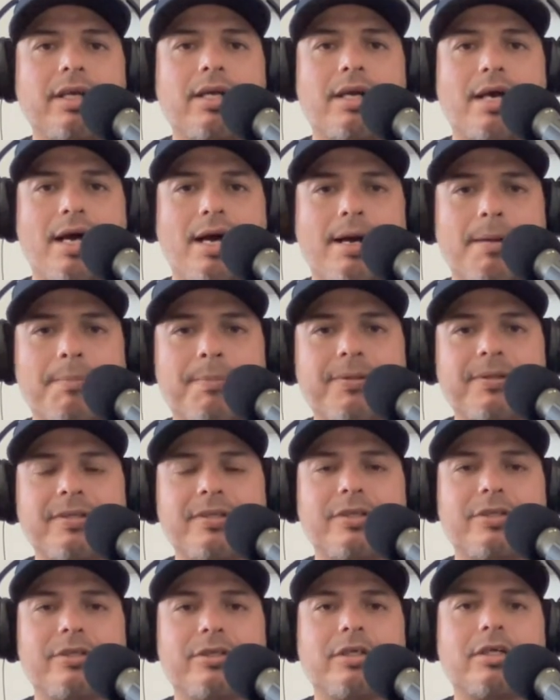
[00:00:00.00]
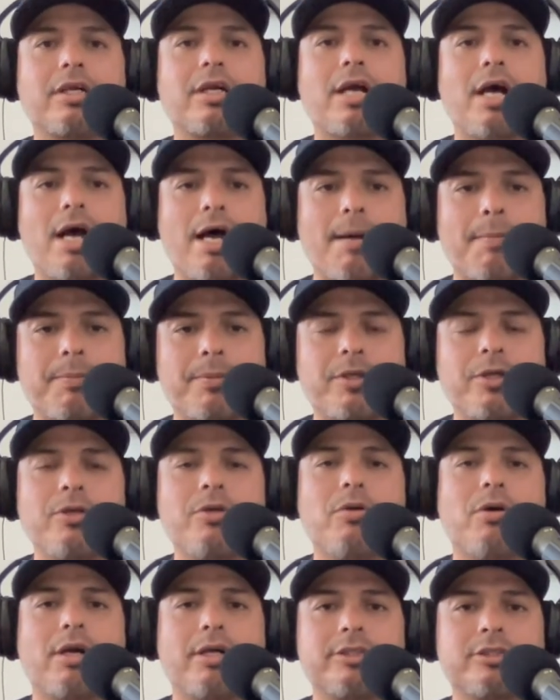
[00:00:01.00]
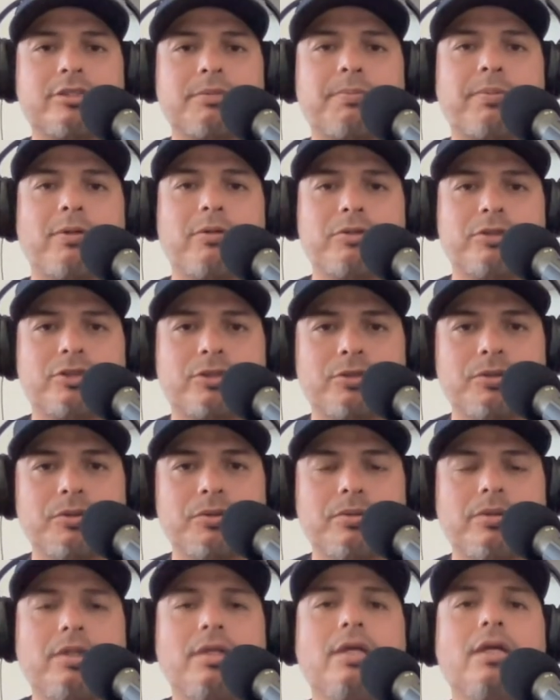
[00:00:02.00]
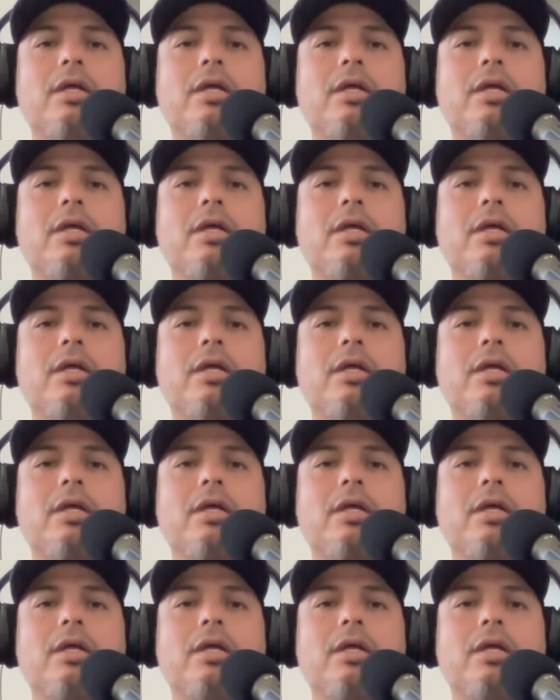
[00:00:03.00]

cop. You're a cop. You're supposed to